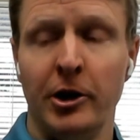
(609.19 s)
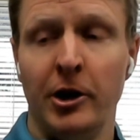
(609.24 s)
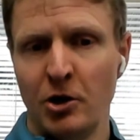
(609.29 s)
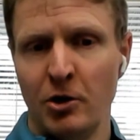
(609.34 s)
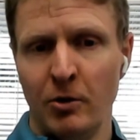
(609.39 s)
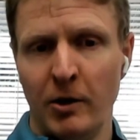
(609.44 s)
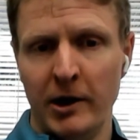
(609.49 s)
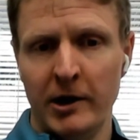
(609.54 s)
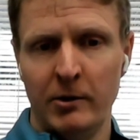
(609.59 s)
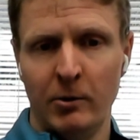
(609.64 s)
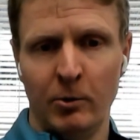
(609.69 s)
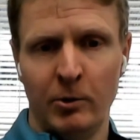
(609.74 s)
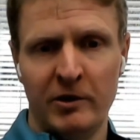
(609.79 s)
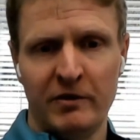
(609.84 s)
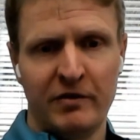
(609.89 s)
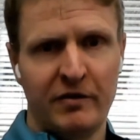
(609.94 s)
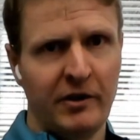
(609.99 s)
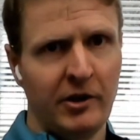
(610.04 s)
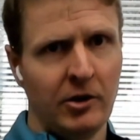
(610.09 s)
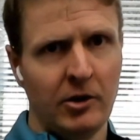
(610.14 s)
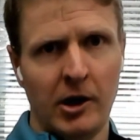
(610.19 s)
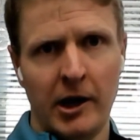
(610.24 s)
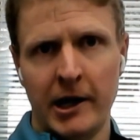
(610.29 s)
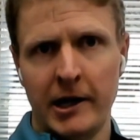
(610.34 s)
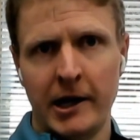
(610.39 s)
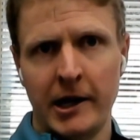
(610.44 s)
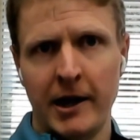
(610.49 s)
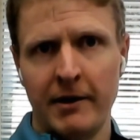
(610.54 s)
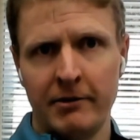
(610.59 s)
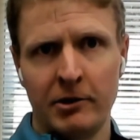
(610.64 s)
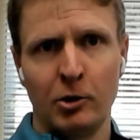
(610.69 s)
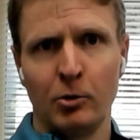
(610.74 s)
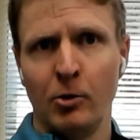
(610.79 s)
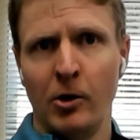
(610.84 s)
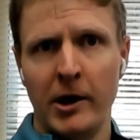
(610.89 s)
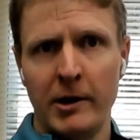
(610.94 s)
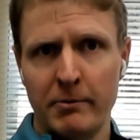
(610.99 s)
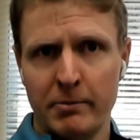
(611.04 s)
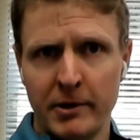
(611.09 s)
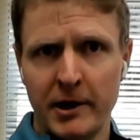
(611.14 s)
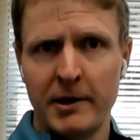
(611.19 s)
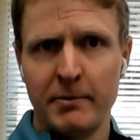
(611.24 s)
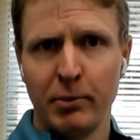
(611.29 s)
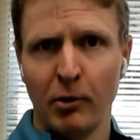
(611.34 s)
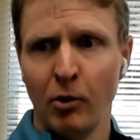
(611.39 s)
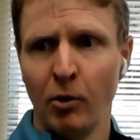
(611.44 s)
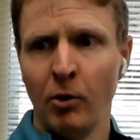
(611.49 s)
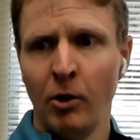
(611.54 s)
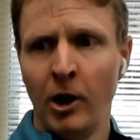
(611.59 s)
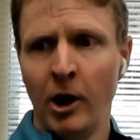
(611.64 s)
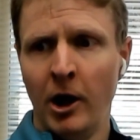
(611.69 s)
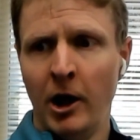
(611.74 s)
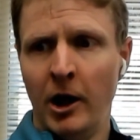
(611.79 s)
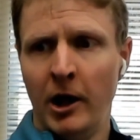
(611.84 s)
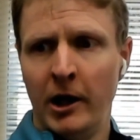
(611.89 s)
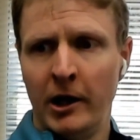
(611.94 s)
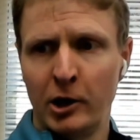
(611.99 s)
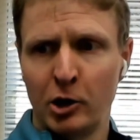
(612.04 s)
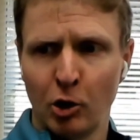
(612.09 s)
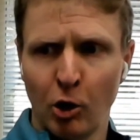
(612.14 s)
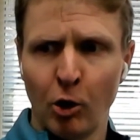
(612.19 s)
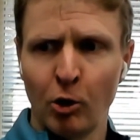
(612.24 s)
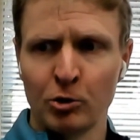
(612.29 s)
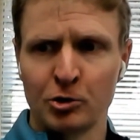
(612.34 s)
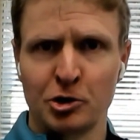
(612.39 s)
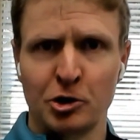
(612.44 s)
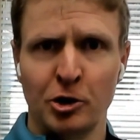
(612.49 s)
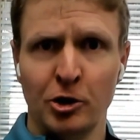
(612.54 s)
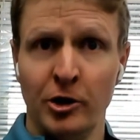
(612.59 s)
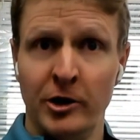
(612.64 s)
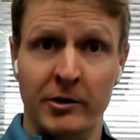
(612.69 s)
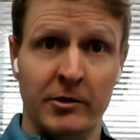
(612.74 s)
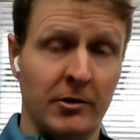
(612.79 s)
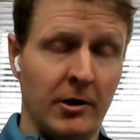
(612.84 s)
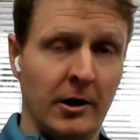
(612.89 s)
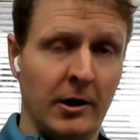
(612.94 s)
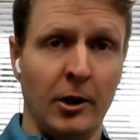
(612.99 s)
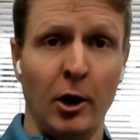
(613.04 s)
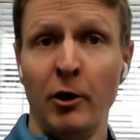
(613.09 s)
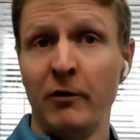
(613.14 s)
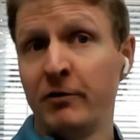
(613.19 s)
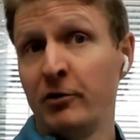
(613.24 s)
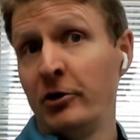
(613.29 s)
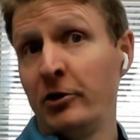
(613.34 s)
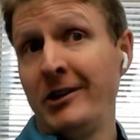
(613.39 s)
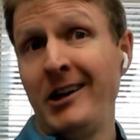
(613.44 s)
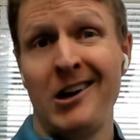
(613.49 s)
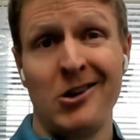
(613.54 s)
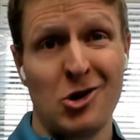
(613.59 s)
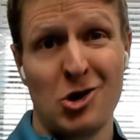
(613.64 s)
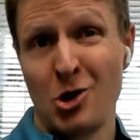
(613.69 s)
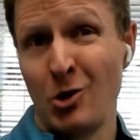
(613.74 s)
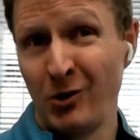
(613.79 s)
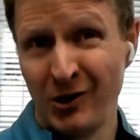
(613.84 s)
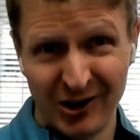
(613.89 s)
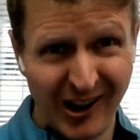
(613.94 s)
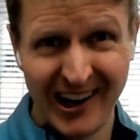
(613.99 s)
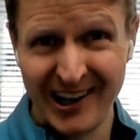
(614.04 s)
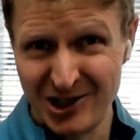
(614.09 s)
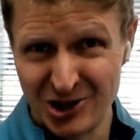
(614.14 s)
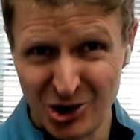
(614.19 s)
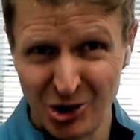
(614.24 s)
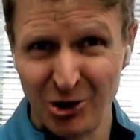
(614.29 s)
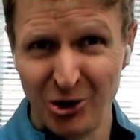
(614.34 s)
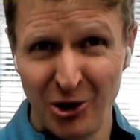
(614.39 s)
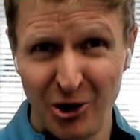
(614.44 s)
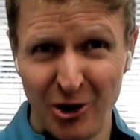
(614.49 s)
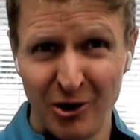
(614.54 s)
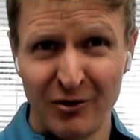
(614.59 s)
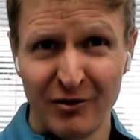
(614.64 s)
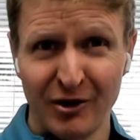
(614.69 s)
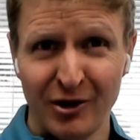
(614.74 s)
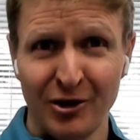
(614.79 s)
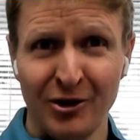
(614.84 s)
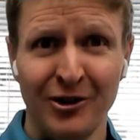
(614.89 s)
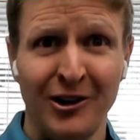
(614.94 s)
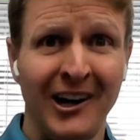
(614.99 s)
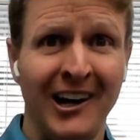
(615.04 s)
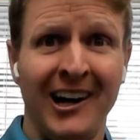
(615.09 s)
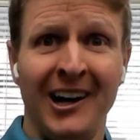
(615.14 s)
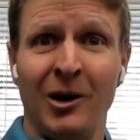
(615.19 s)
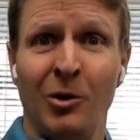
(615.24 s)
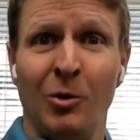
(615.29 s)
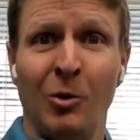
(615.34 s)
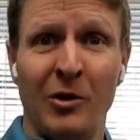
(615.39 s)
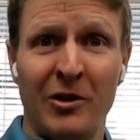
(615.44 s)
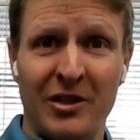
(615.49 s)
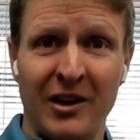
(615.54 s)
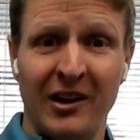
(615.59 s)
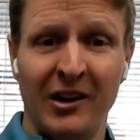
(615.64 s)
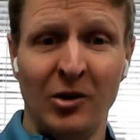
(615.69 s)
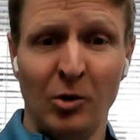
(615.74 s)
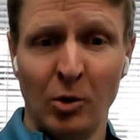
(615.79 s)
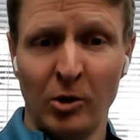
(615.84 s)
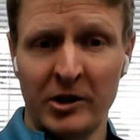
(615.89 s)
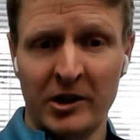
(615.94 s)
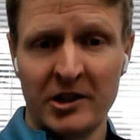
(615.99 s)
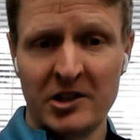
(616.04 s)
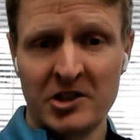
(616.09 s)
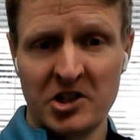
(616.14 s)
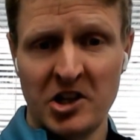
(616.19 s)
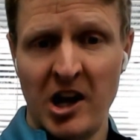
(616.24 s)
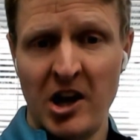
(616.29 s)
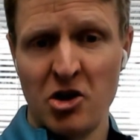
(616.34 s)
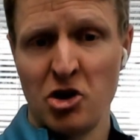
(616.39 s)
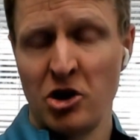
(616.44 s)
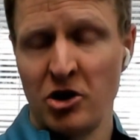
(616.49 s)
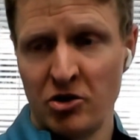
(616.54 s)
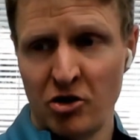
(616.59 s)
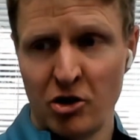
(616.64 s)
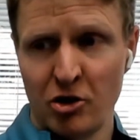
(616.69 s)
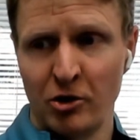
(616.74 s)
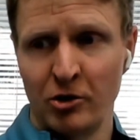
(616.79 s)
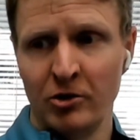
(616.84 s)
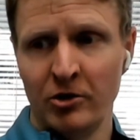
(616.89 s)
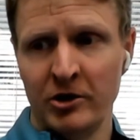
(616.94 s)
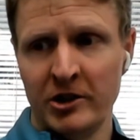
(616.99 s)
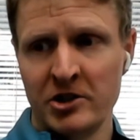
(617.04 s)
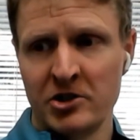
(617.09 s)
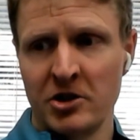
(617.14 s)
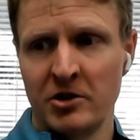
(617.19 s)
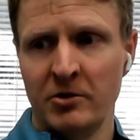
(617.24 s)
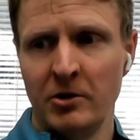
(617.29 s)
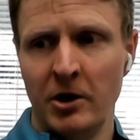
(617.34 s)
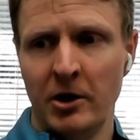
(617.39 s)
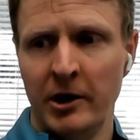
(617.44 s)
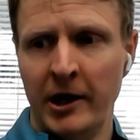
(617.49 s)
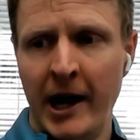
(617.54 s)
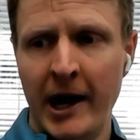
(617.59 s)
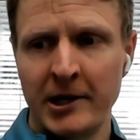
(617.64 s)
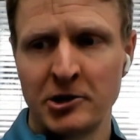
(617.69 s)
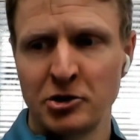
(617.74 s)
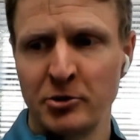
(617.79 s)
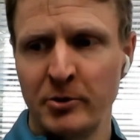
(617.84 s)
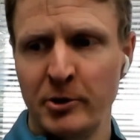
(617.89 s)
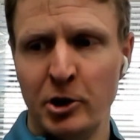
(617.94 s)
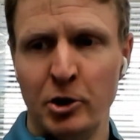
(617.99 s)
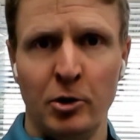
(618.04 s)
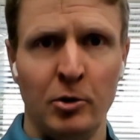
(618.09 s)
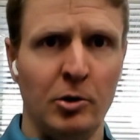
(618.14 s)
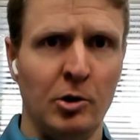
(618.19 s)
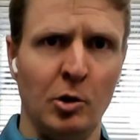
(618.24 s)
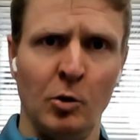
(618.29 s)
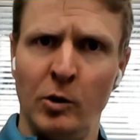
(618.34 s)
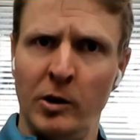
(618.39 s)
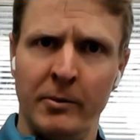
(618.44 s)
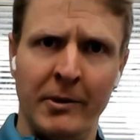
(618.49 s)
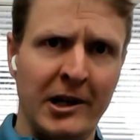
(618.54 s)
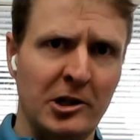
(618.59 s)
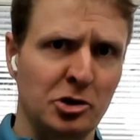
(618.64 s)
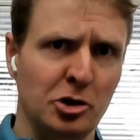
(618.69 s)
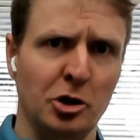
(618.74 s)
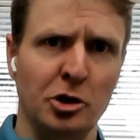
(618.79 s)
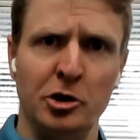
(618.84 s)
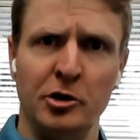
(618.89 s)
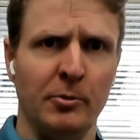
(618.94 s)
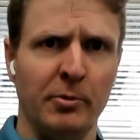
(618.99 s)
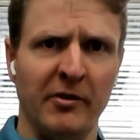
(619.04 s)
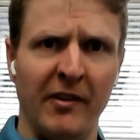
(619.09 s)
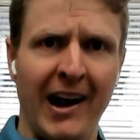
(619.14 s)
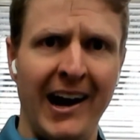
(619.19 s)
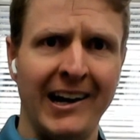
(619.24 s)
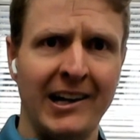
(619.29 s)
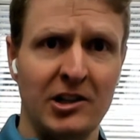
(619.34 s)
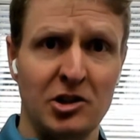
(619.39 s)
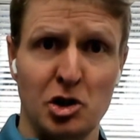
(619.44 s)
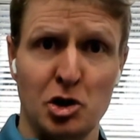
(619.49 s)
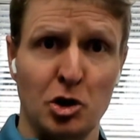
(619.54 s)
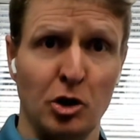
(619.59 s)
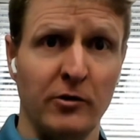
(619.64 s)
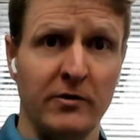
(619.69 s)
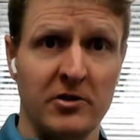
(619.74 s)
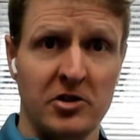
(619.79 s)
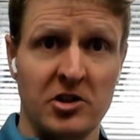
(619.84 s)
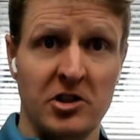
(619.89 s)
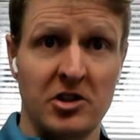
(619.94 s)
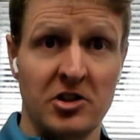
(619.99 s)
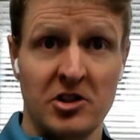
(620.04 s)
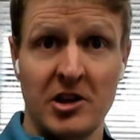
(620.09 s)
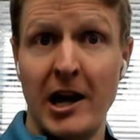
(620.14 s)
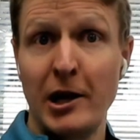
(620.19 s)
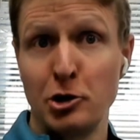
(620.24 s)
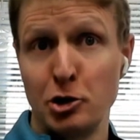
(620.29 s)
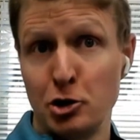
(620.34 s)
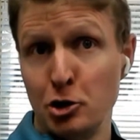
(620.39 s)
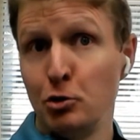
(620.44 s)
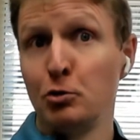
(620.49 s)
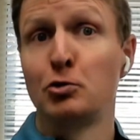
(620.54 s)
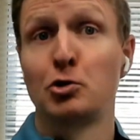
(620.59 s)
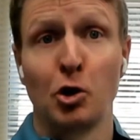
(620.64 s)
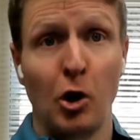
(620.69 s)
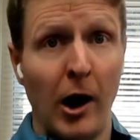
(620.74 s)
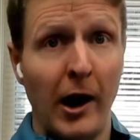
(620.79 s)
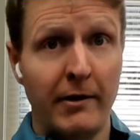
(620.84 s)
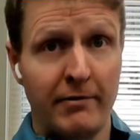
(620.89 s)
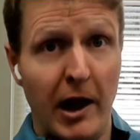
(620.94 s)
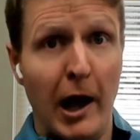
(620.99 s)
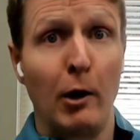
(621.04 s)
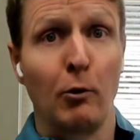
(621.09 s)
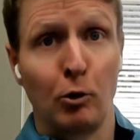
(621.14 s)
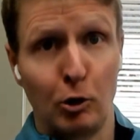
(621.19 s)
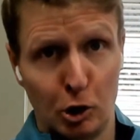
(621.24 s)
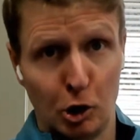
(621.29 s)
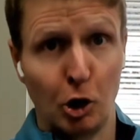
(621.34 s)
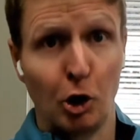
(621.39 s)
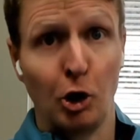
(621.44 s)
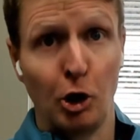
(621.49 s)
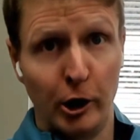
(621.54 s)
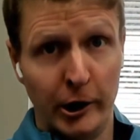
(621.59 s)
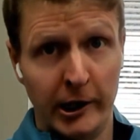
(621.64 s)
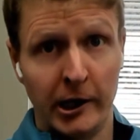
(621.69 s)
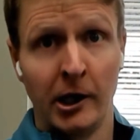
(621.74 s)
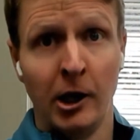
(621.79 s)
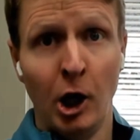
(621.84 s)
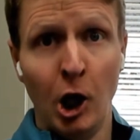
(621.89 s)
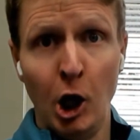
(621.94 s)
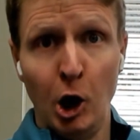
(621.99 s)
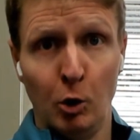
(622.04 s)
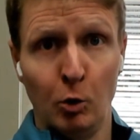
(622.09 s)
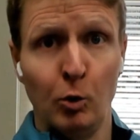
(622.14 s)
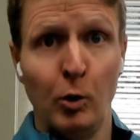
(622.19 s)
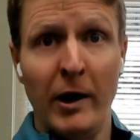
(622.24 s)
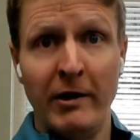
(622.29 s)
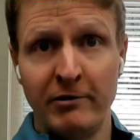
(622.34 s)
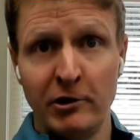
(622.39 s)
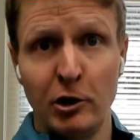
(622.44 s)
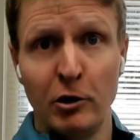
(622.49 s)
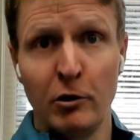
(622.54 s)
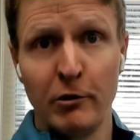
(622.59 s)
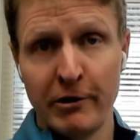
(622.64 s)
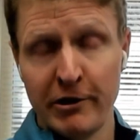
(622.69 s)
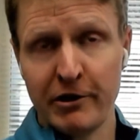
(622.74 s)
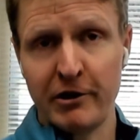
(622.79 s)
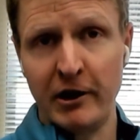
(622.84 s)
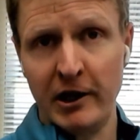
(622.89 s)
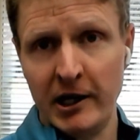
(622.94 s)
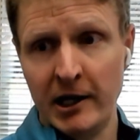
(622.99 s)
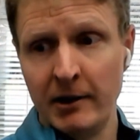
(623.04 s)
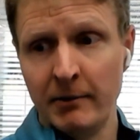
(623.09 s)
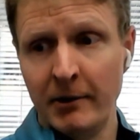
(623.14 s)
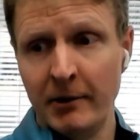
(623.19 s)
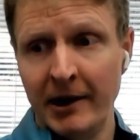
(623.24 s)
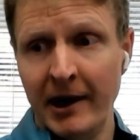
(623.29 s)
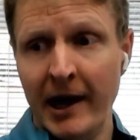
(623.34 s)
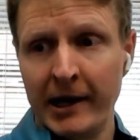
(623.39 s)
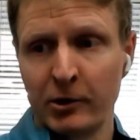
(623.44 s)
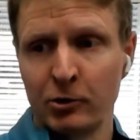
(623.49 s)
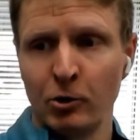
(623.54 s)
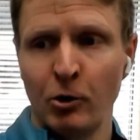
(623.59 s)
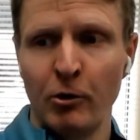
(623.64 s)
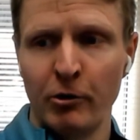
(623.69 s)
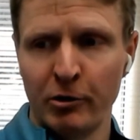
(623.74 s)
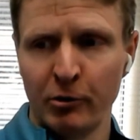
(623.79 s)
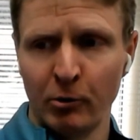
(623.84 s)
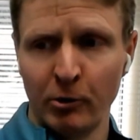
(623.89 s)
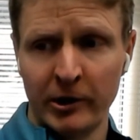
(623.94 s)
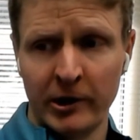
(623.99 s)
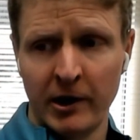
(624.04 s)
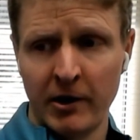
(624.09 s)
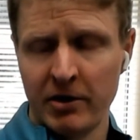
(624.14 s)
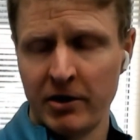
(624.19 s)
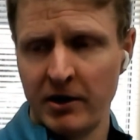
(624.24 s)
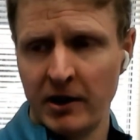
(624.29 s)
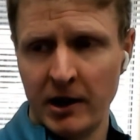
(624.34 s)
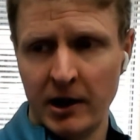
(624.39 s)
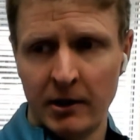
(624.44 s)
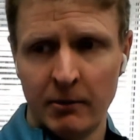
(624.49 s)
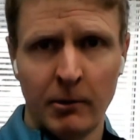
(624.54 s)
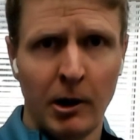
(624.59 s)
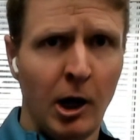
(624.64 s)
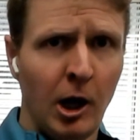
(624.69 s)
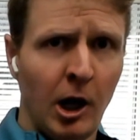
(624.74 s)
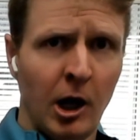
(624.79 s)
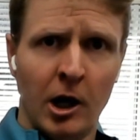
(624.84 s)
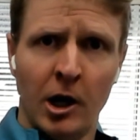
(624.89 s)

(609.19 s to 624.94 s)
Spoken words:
So we feel like having the right people and culture and hopefully not showing a lot of turnover within an organization certainly is an attribute. You want to make sure you're providing services that do drive that recurring revenue theme and that growth-oriented theme.